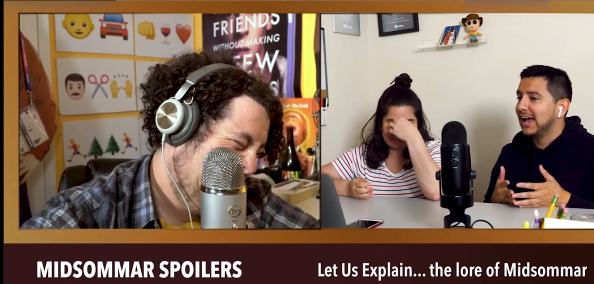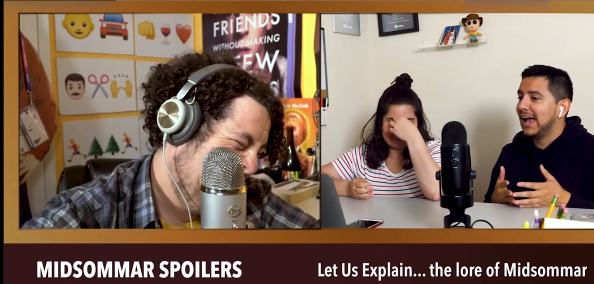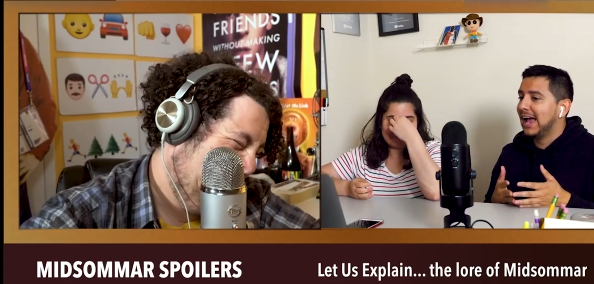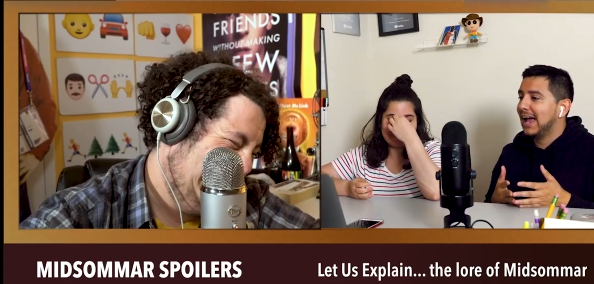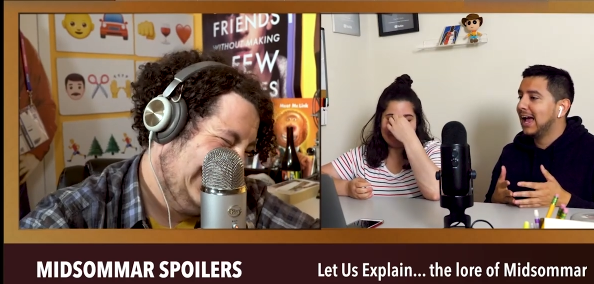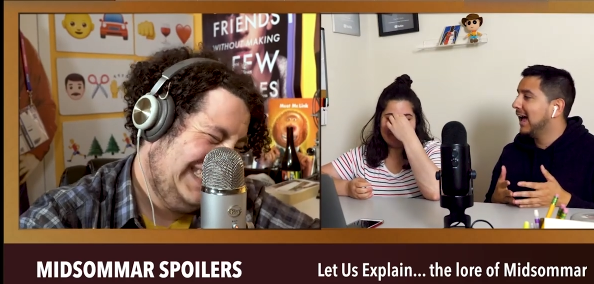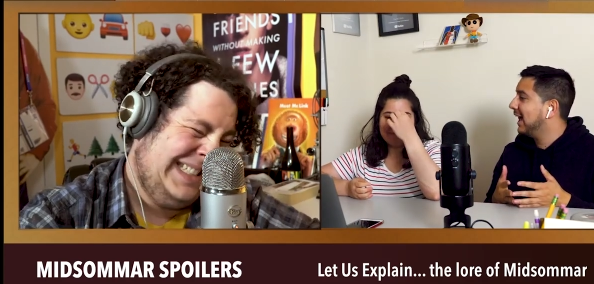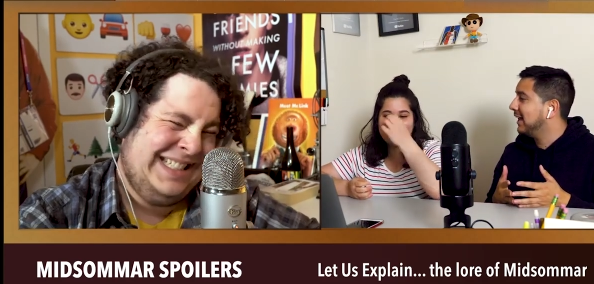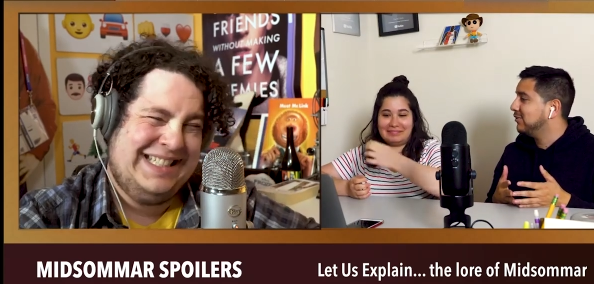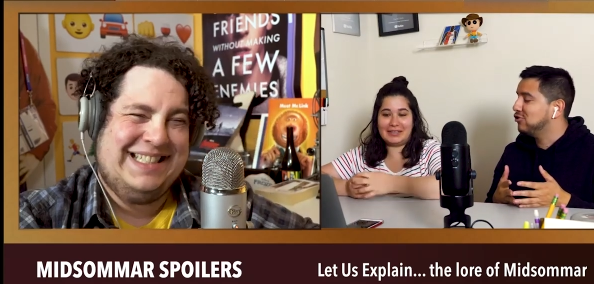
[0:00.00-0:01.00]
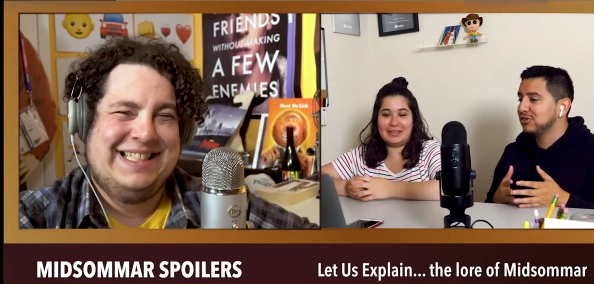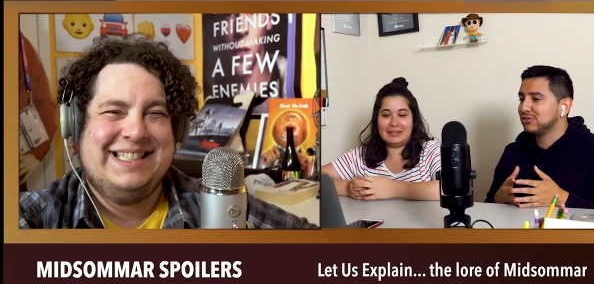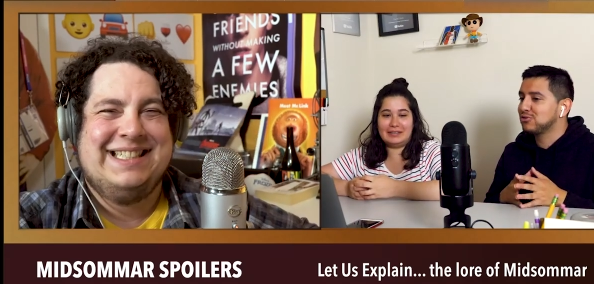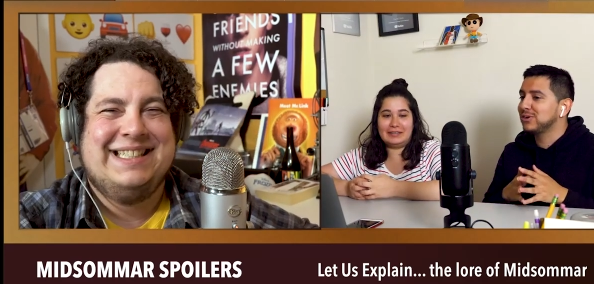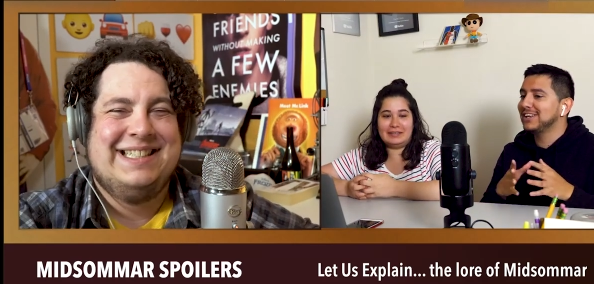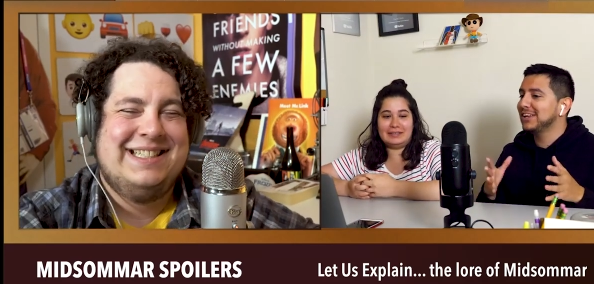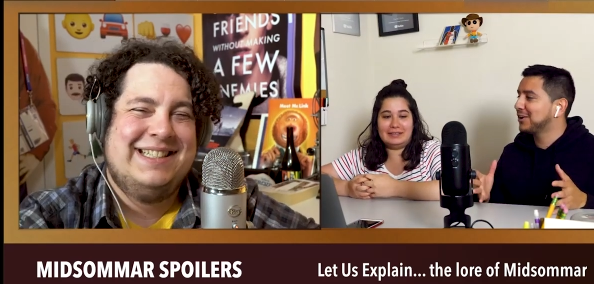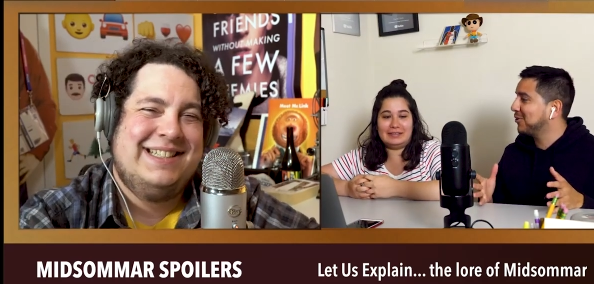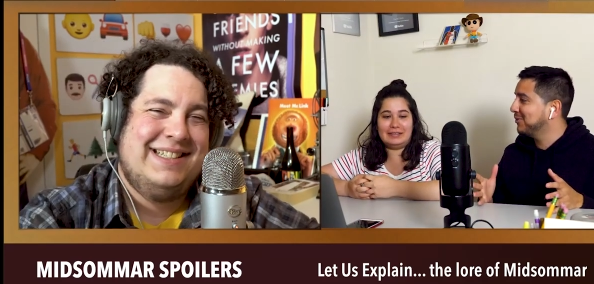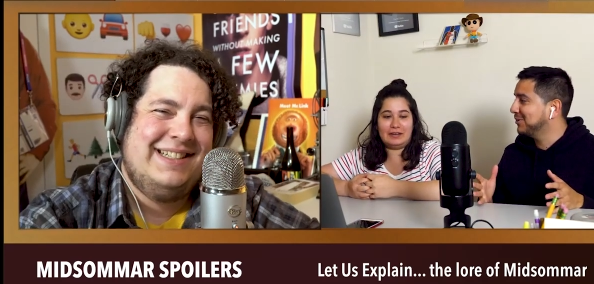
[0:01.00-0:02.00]
Speaker 1: and just treat it like our
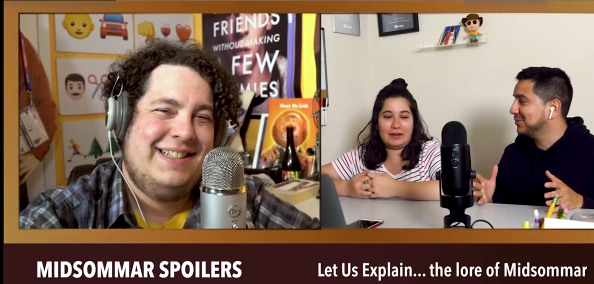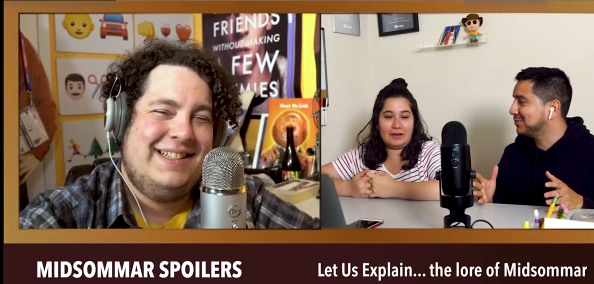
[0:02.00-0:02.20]
own little oh.